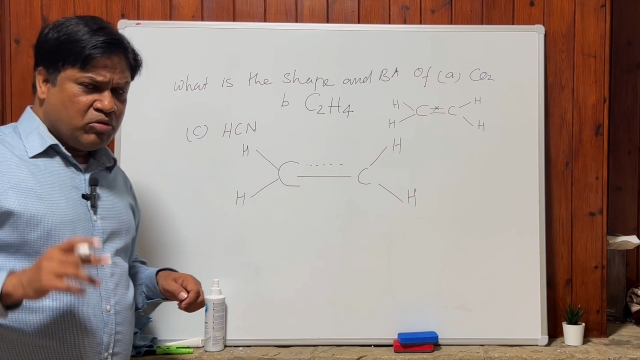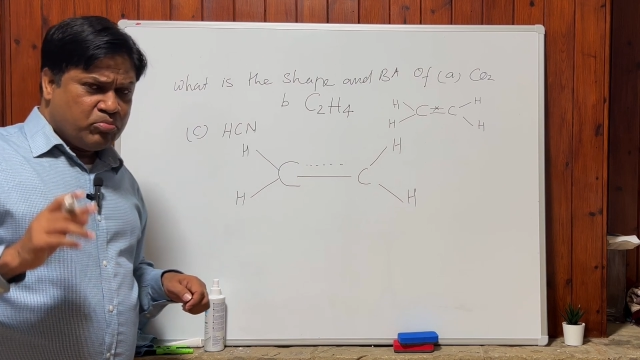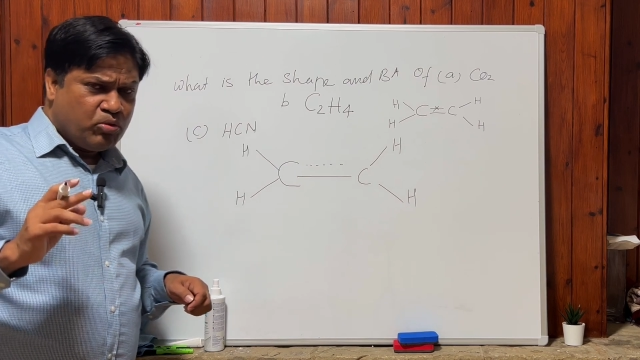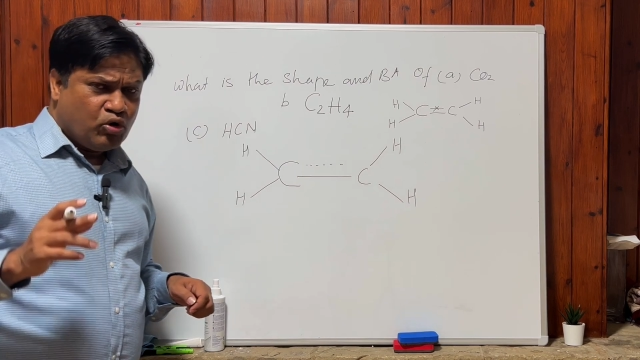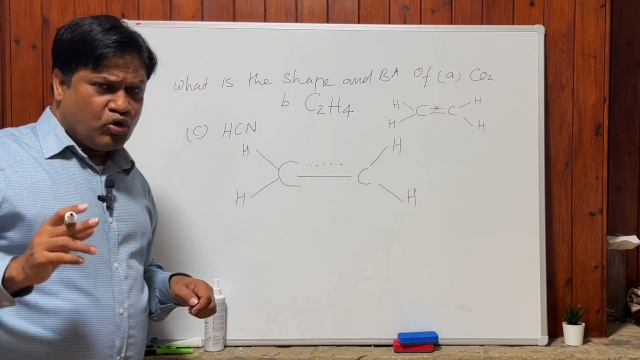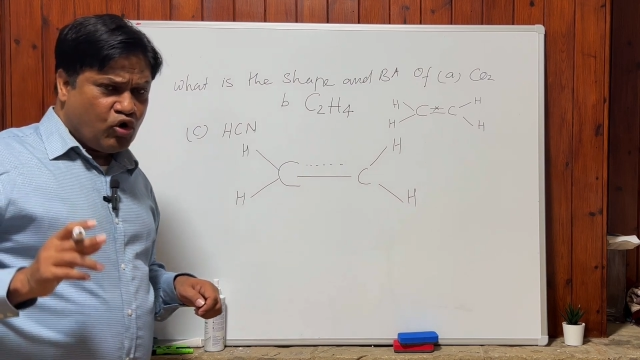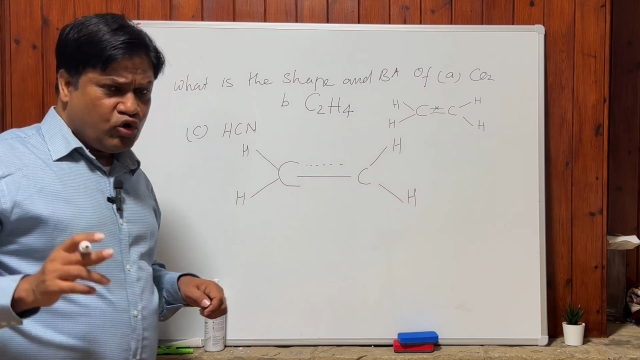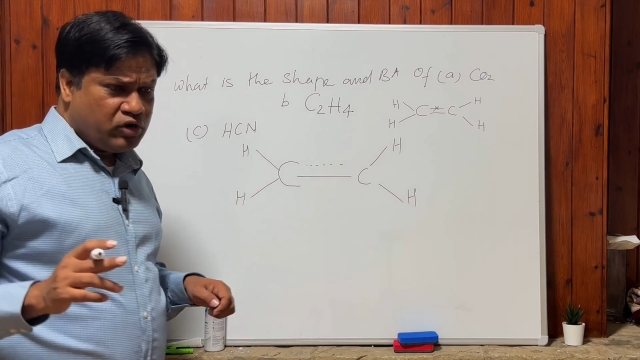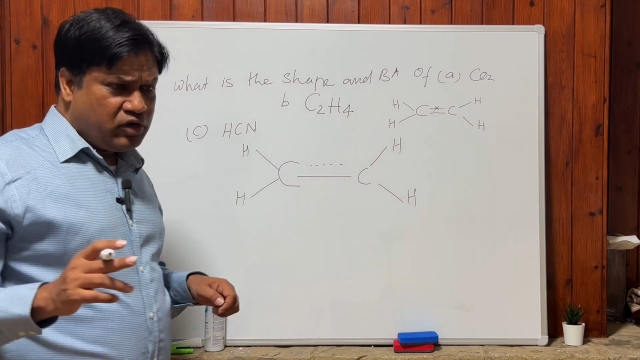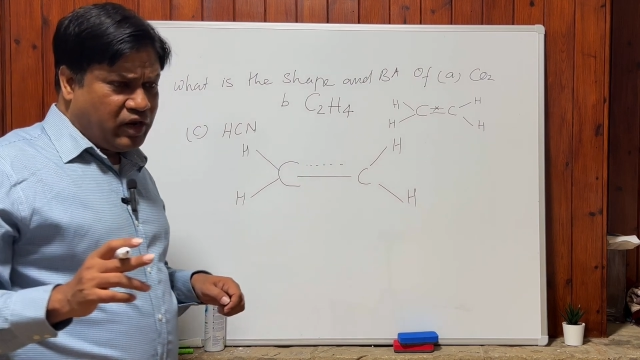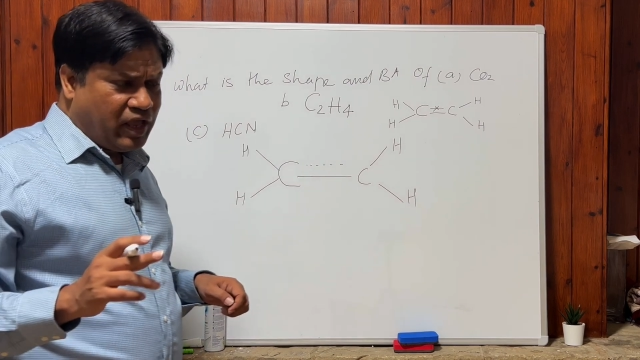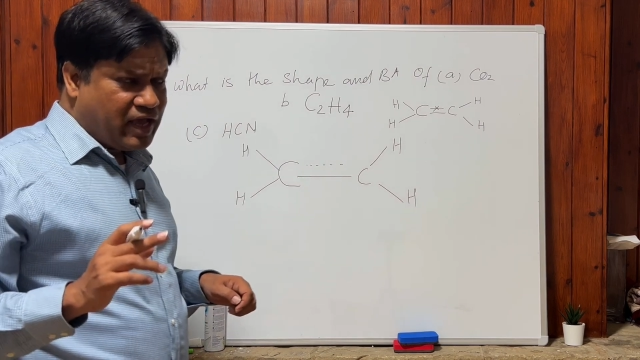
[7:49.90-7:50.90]
Boron
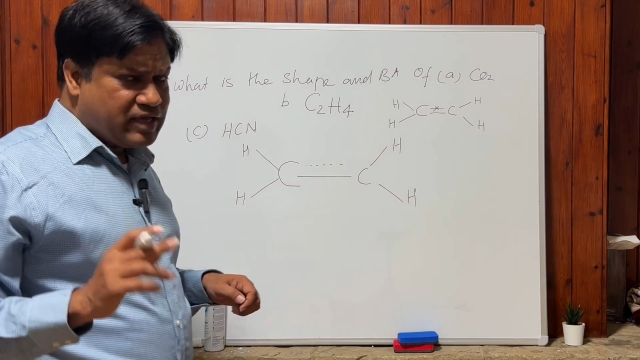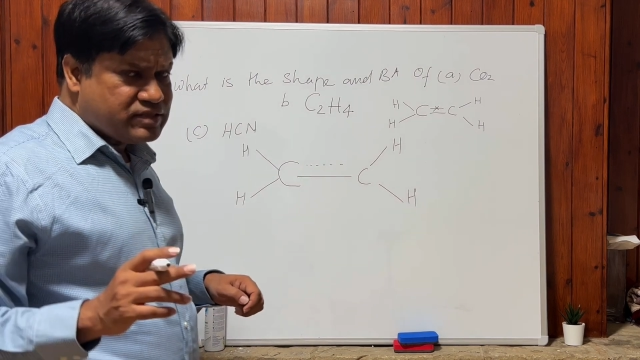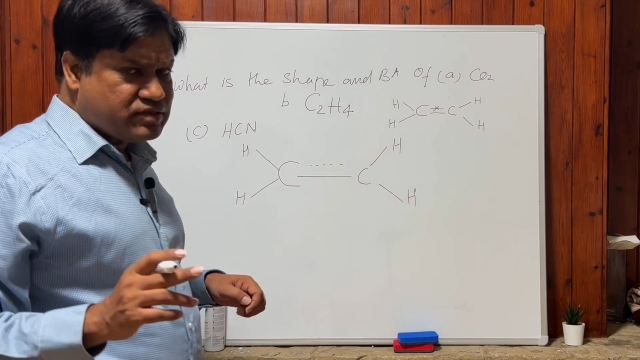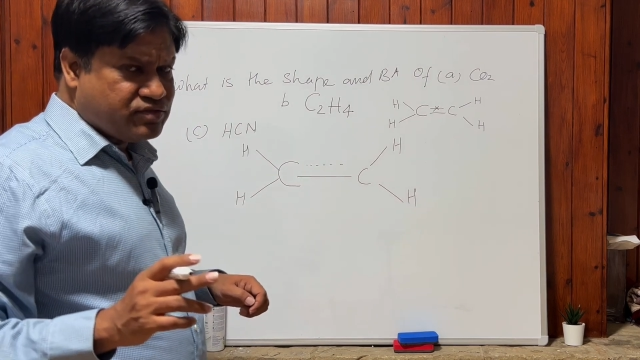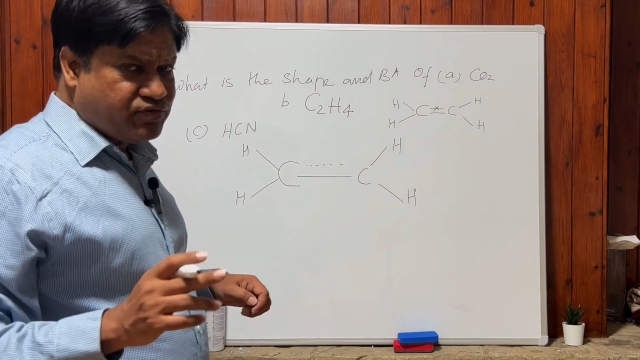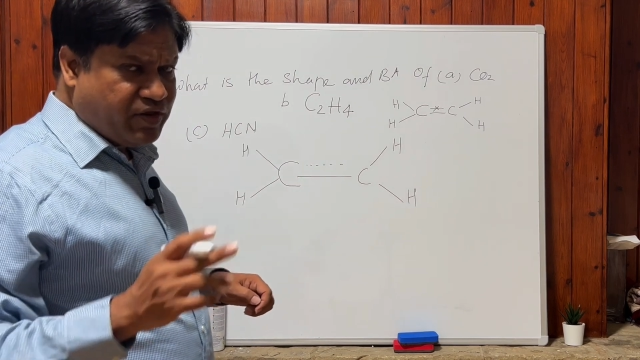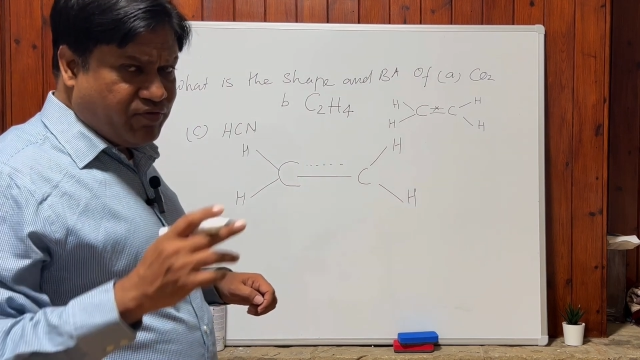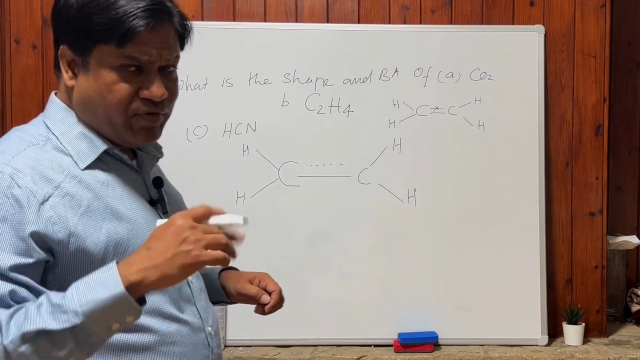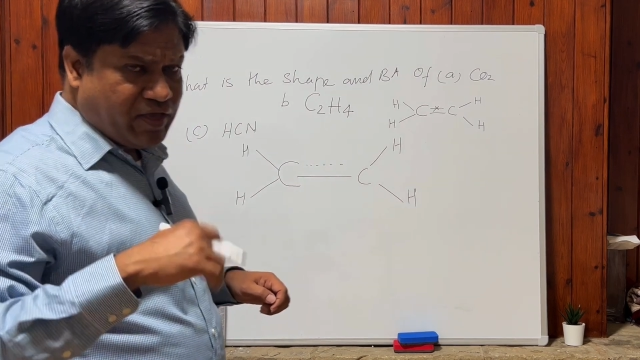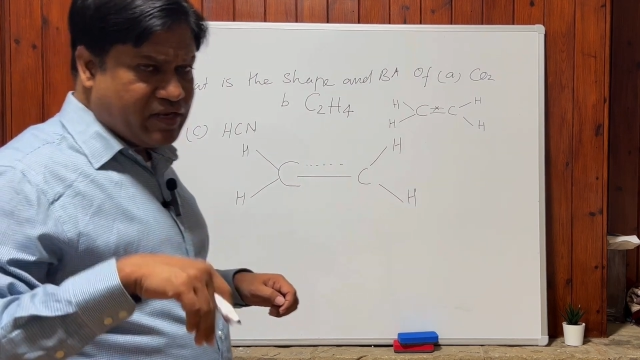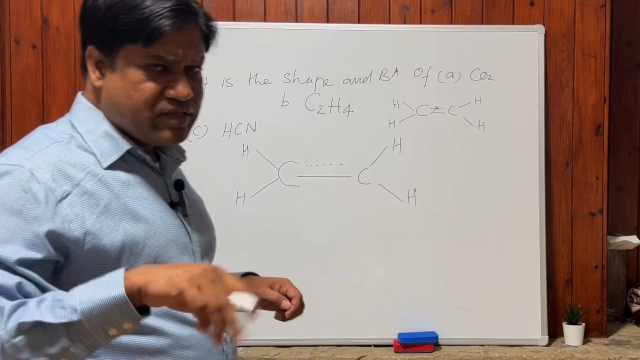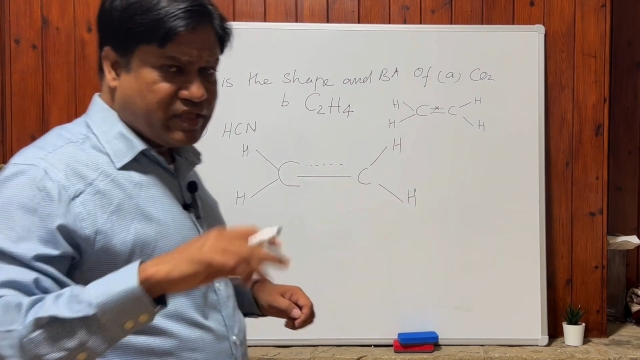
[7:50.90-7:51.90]
has 3
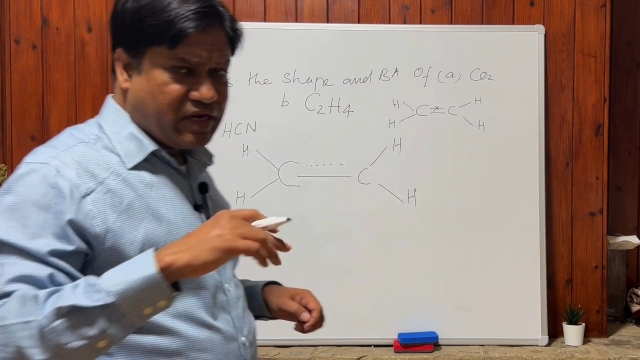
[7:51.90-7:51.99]
valence